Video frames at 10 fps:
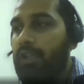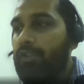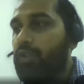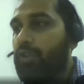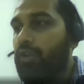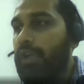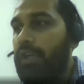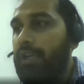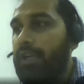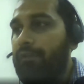So
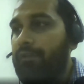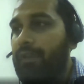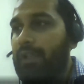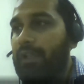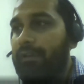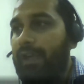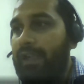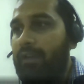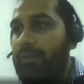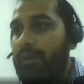right
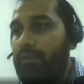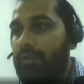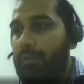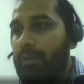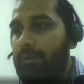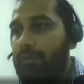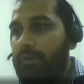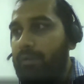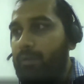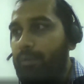now we're talking about
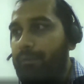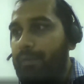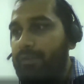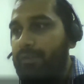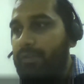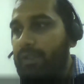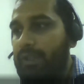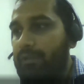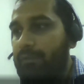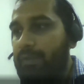loop fission,
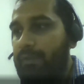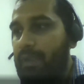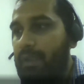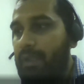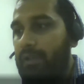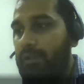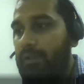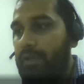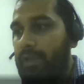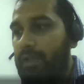and we said that
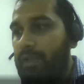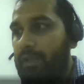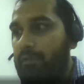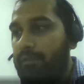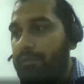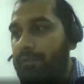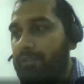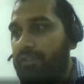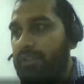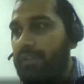okay, loop
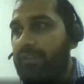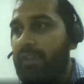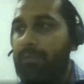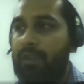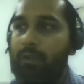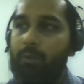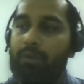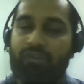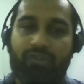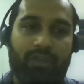fission is something
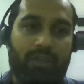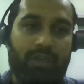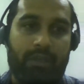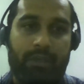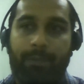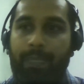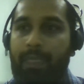which uh,